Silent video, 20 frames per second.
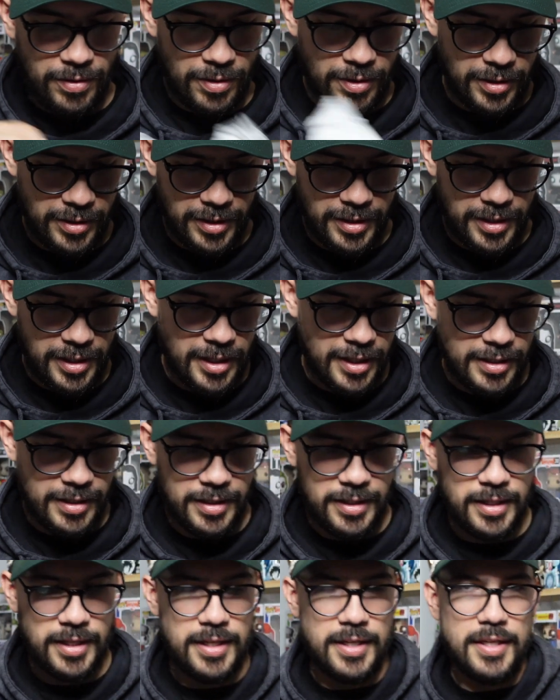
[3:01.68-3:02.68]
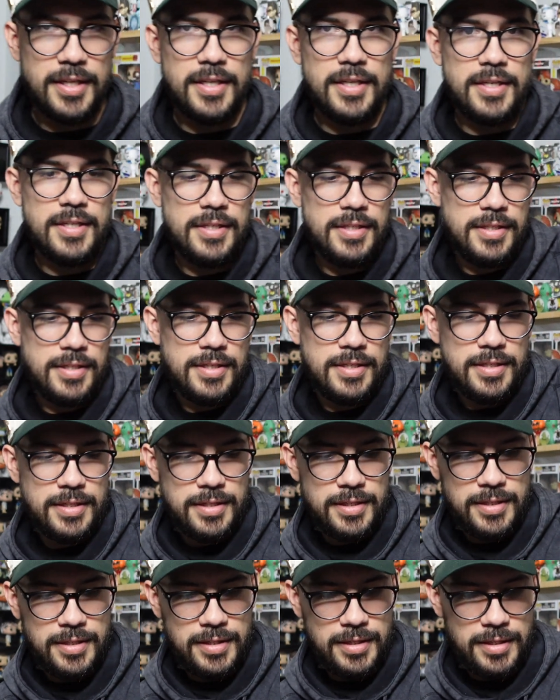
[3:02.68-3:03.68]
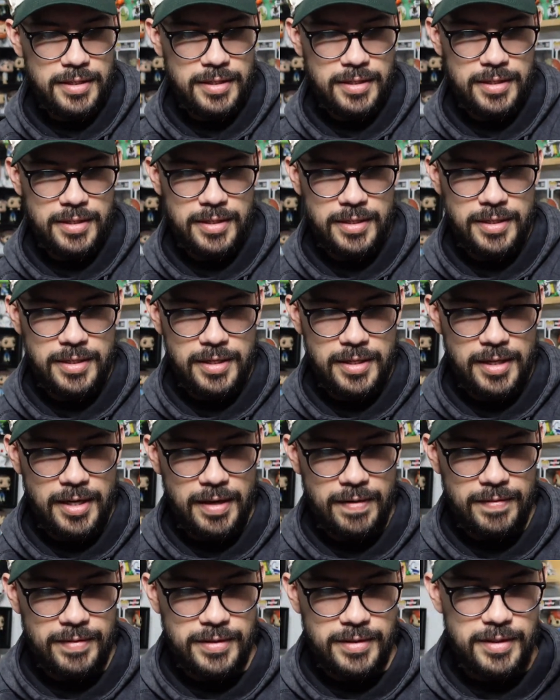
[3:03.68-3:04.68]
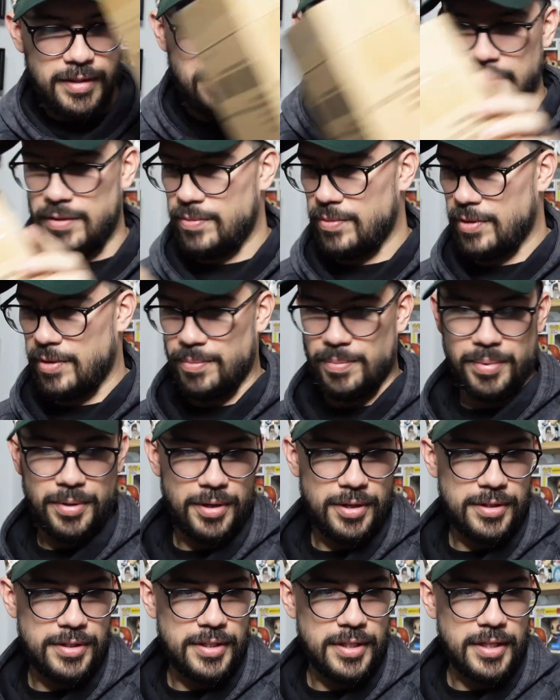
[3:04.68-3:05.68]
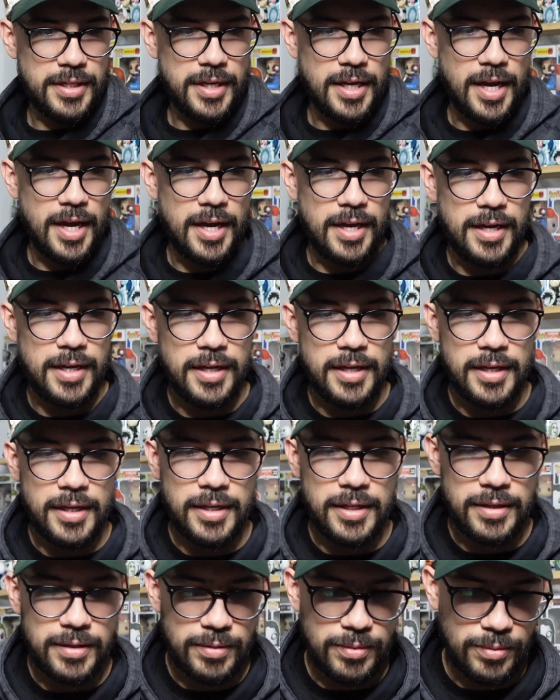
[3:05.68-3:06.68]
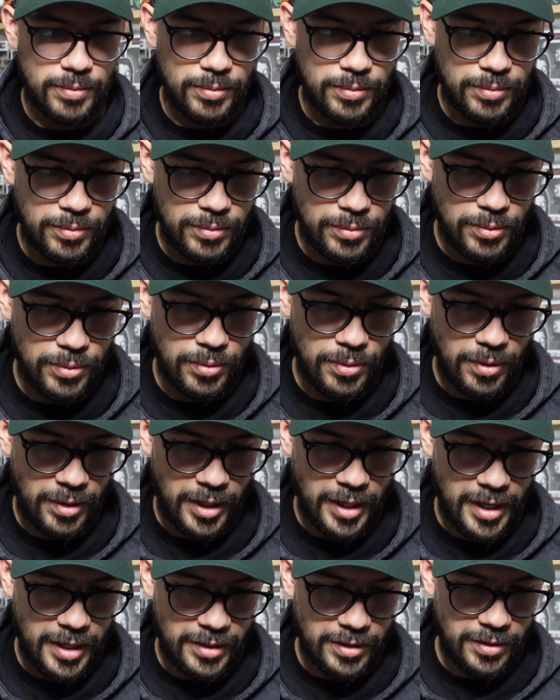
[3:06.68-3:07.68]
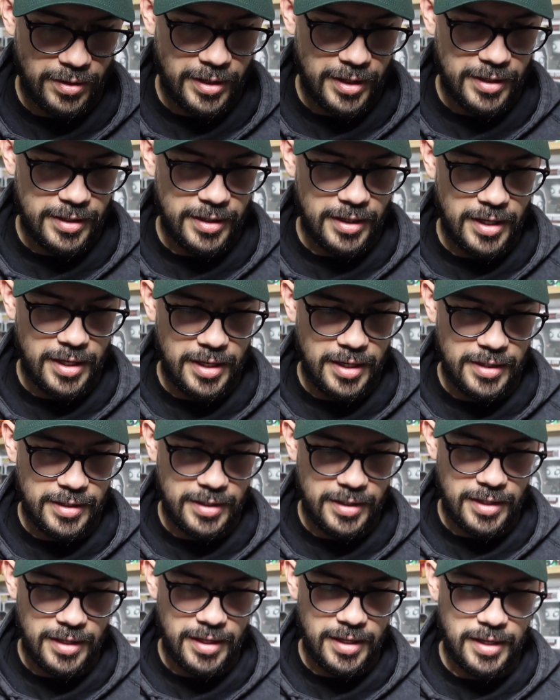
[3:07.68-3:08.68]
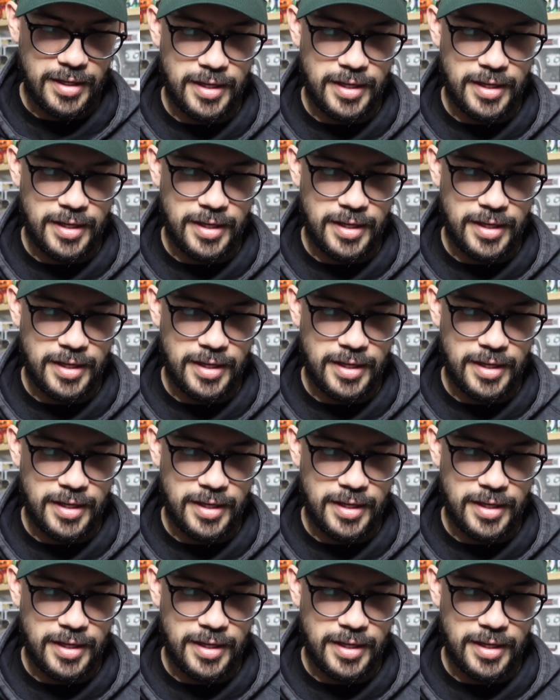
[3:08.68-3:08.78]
course, this is, I haven't seen this one in person yet. Ooh, okay, so this is the